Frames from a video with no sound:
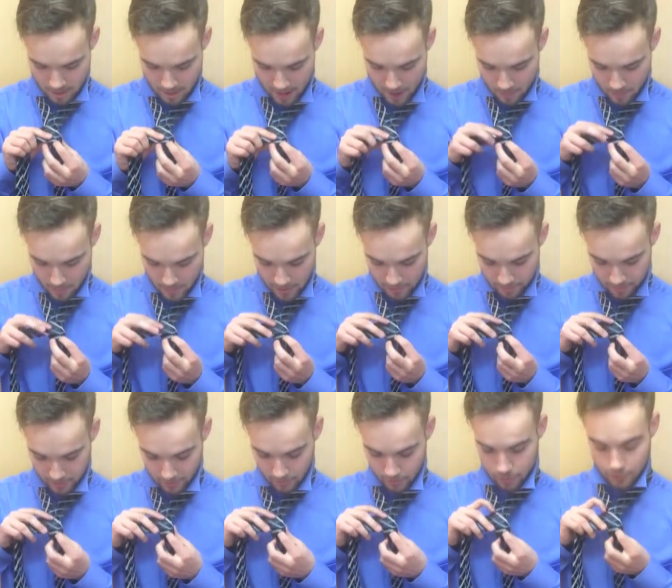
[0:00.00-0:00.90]
I put my
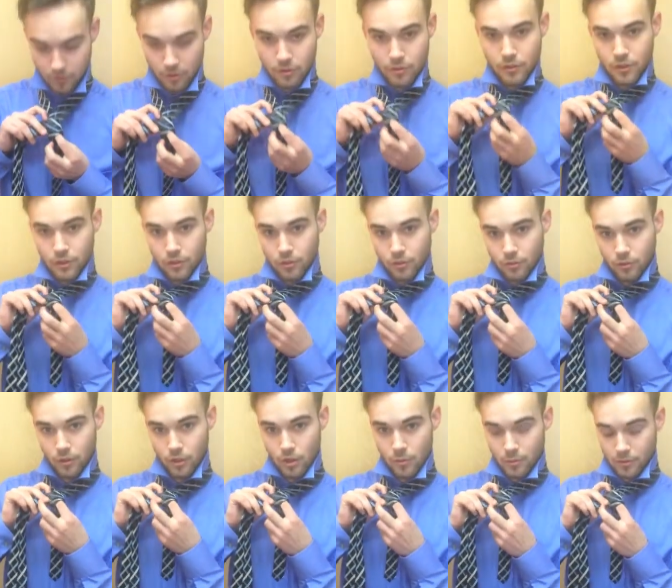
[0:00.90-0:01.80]
finger through the two
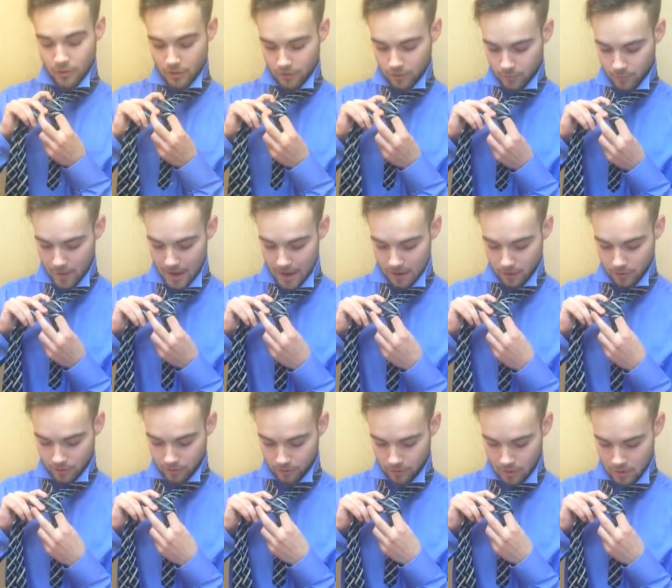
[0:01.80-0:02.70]
loops of the
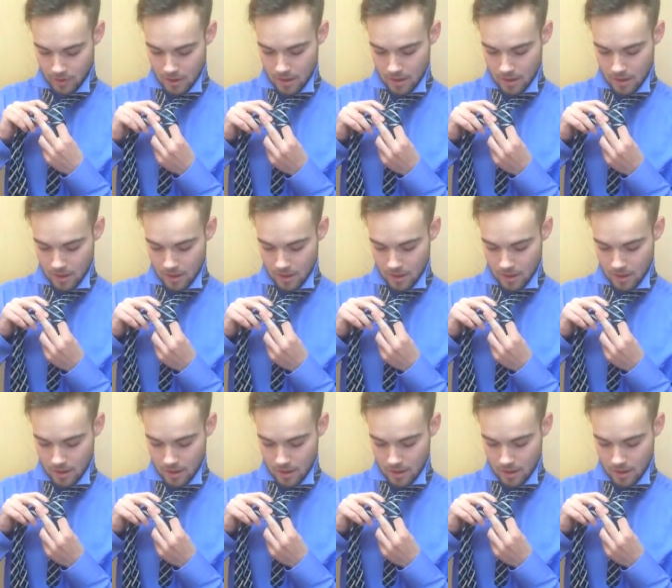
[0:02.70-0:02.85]
spirals